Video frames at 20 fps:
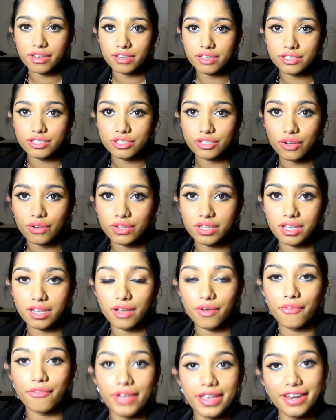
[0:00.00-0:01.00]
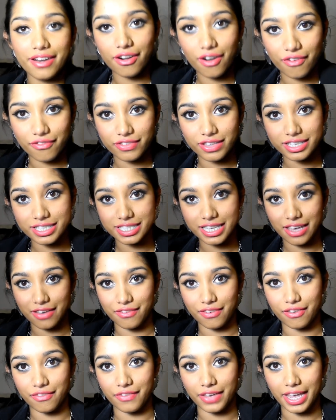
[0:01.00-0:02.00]
so the winner of this
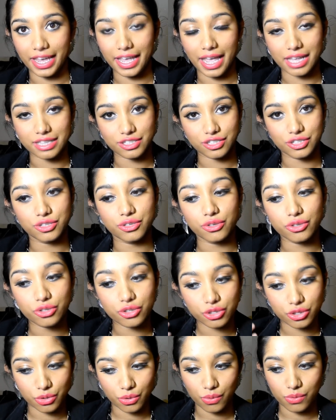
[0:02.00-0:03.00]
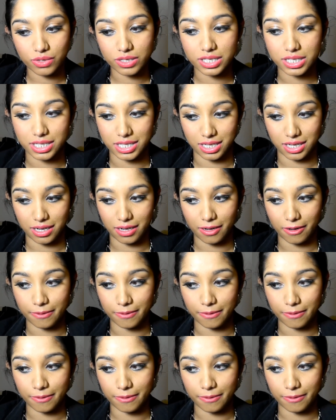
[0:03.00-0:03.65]
giveaway gets to choose the